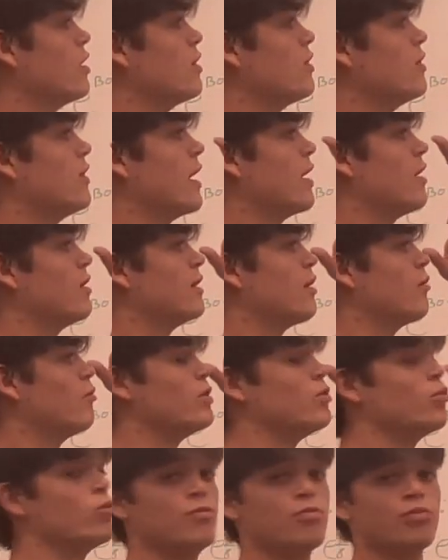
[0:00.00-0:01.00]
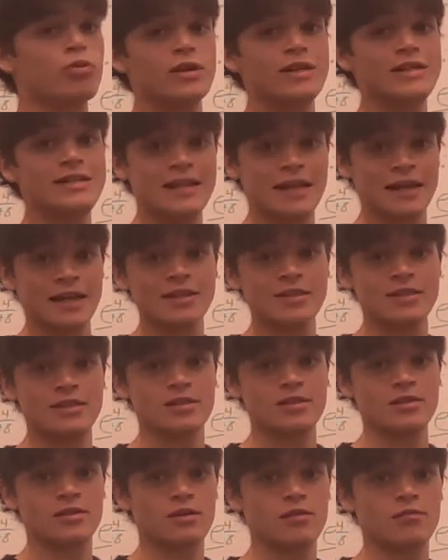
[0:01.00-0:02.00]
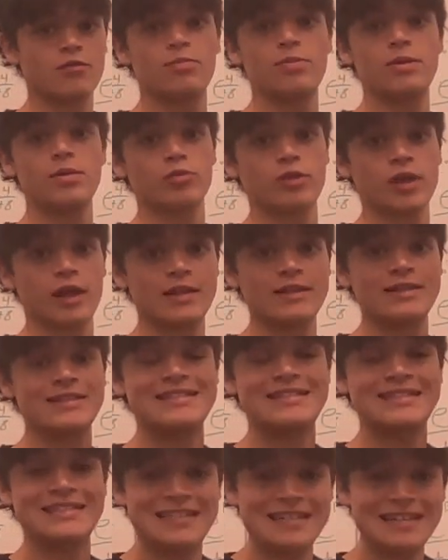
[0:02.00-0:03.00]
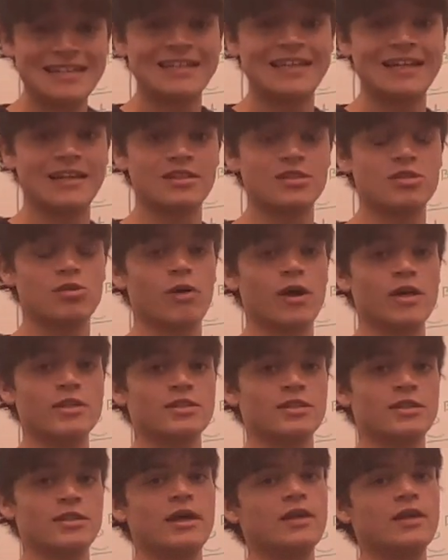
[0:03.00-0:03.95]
that we would predict for people that did get into Wesleyan,